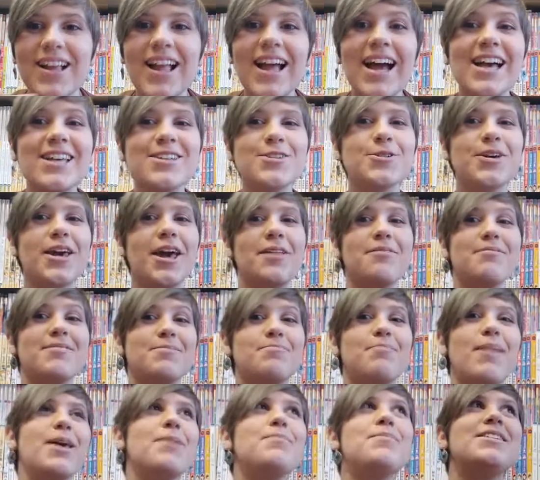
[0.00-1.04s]
as you can
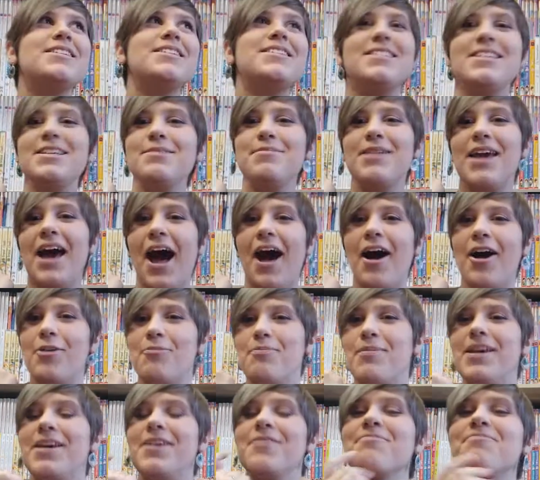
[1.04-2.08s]
maybe see behind
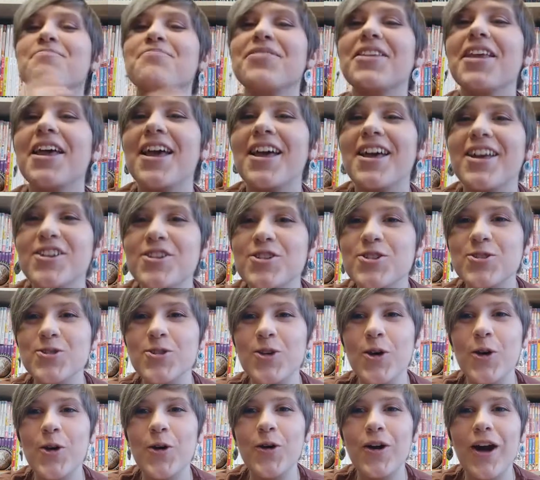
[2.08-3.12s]
me.
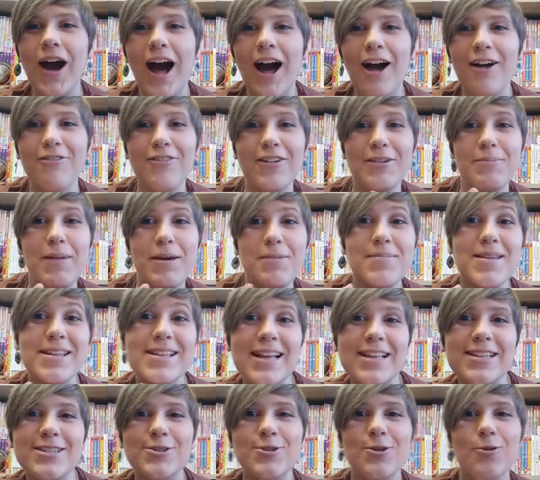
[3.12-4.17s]
So I think maybe
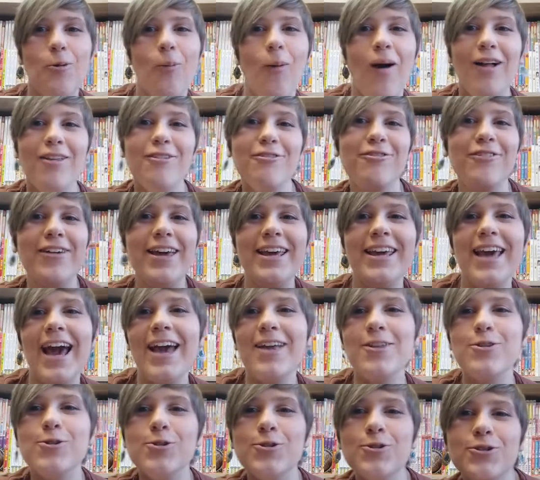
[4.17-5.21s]
that's the one thing I
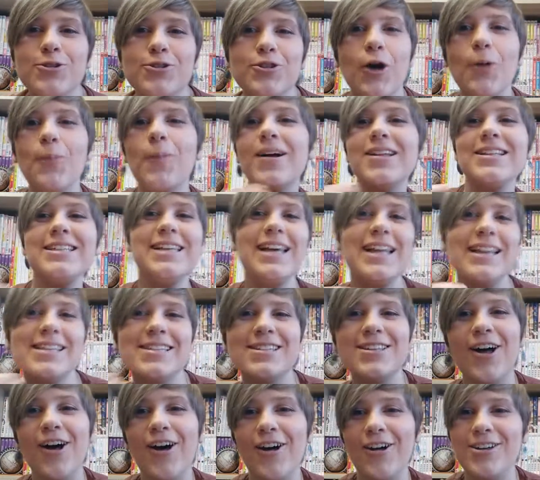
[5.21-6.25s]
do nobody else
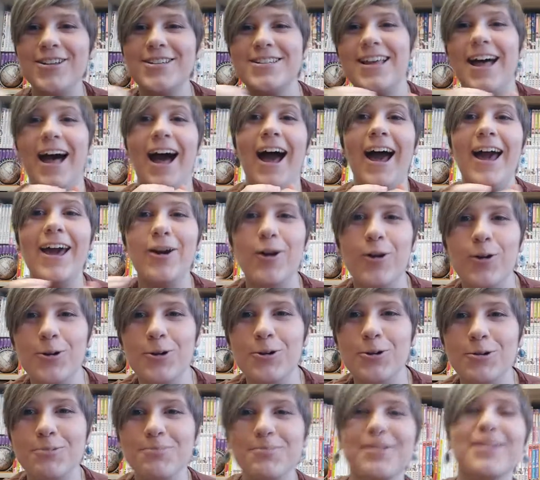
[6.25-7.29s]
does, I
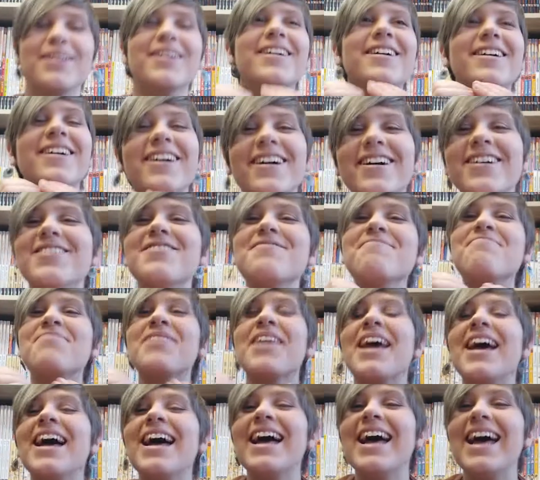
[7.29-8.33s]
hope.
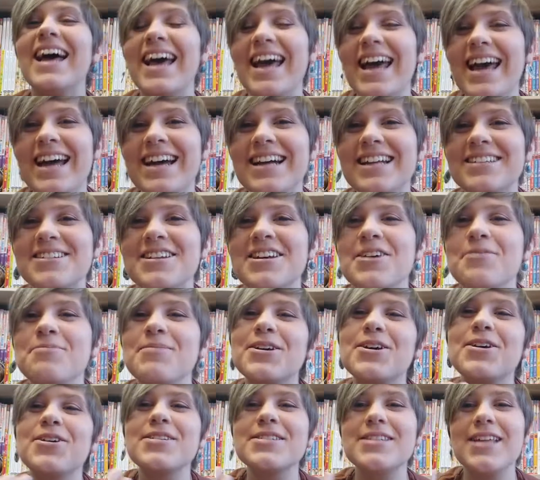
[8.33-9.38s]
And
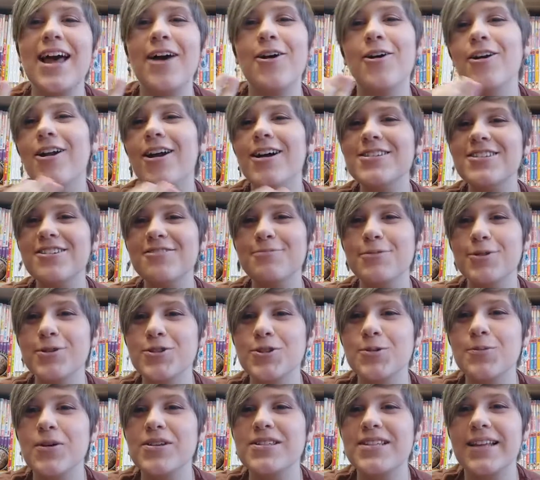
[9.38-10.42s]
because a lot of
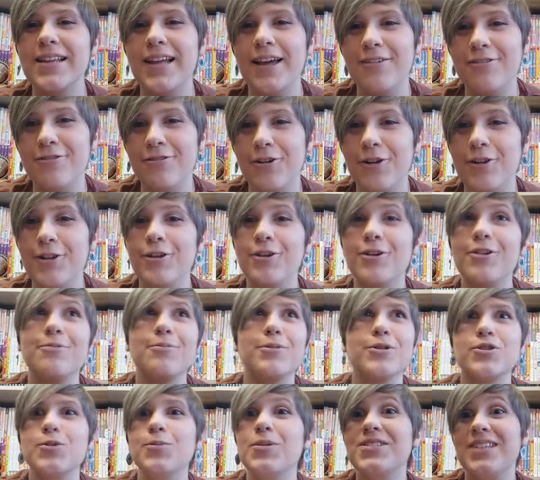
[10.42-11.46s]
booktubers that I follow,
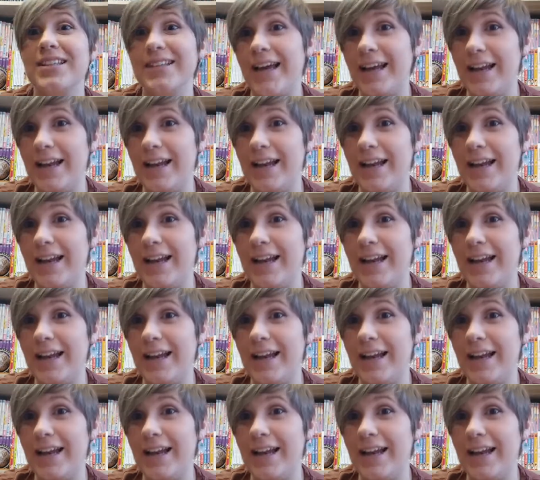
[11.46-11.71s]
booktubers that I